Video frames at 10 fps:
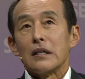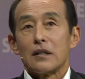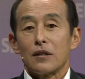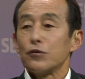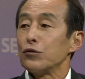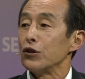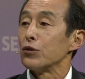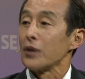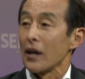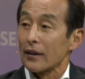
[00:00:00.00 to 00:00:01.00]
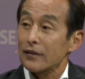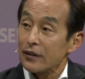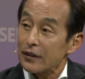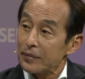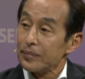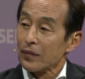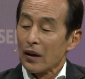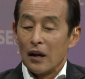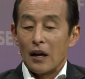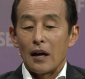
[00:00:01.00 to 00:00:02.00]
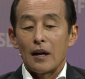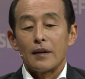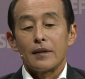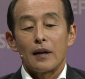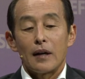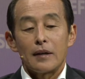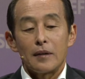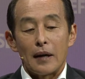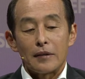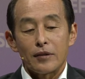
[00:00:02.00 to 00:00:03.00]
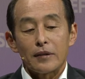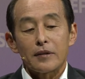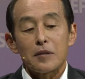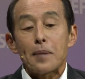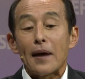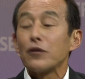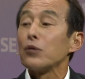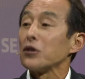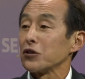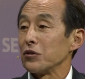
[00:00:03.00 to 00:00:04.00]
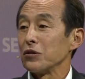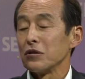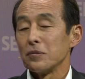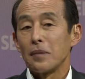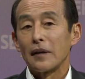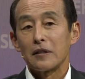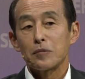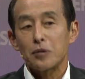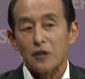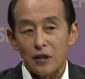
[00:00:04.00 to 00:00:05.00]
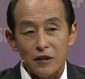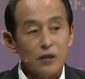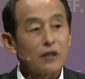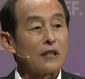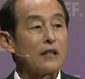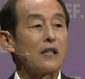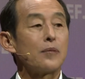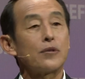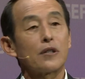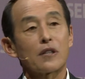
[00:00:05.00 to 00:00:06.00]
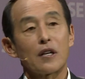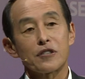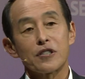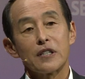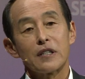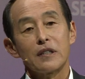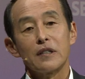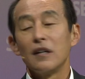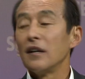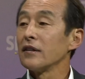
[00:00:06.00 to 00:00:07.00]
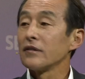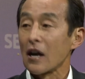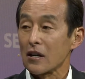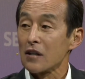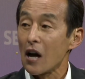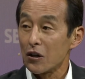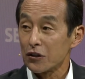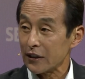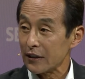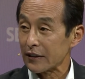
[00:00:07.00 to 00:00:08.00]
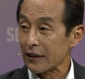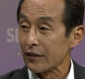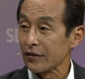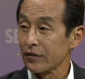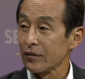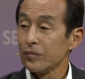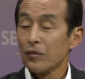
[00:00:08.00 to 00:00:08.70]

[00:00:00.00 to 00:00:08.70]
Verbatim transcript: uh, new reality. And I, I think depend on what you do, but particularly if you're touching technology areas,